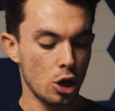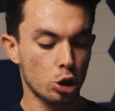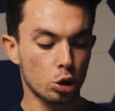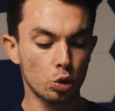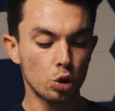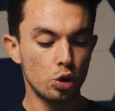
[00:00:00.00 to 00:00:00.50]

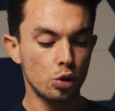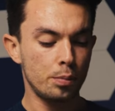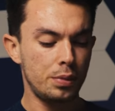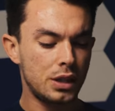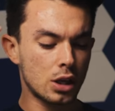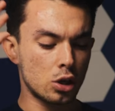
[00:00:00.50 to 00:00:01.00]
through whom
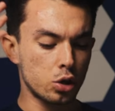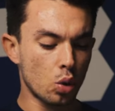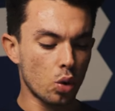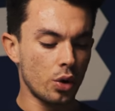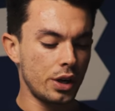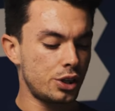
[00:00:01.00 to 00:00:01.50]
be the
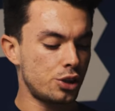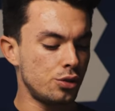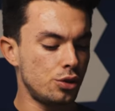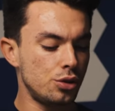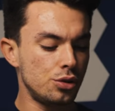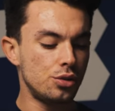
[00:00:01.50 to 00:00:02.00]
glory to
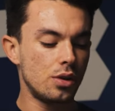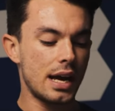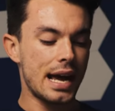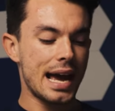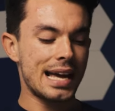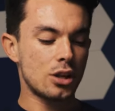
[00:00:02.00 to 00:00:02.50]
you
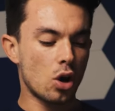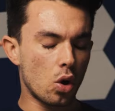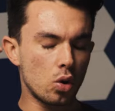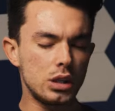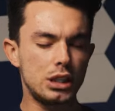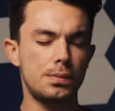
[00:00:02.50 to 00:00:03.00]
and the
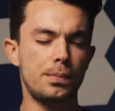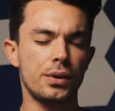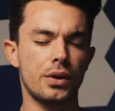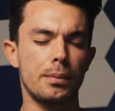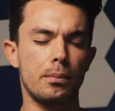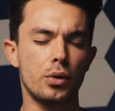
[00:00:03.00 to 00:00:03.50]
Holy
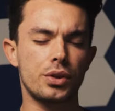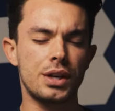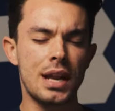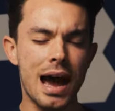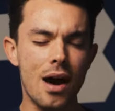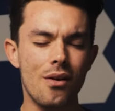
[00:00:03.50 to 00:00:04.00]
Spirit, both
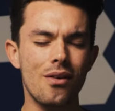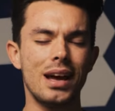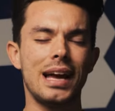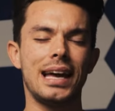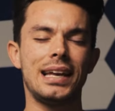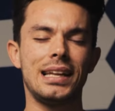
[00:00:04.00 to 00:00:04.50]
now
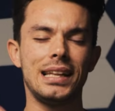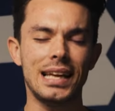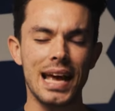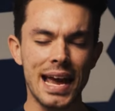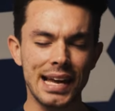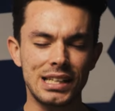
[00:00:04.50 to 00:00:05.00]
and in
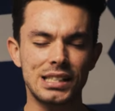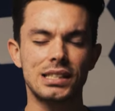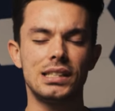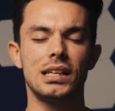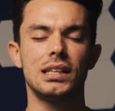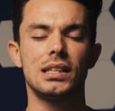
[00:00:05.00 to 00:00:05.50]
the
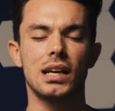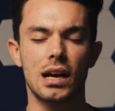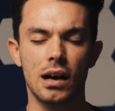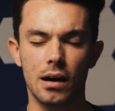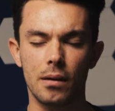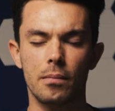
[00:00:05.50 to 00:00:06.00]
ages to
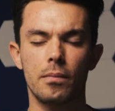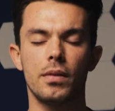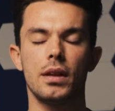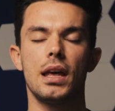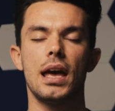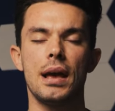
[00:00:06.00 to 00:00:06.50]
come.
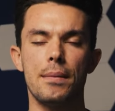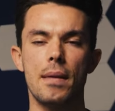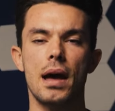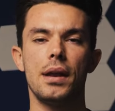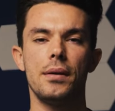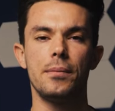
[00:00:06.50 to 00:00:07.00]

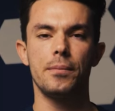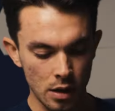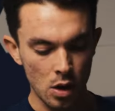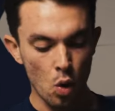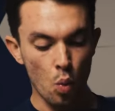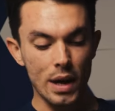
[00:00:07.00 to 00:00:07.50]
Amen.
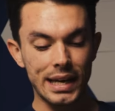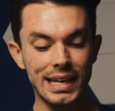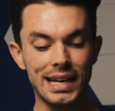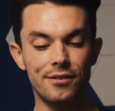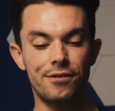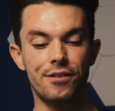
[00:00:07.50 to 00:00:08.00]
When he had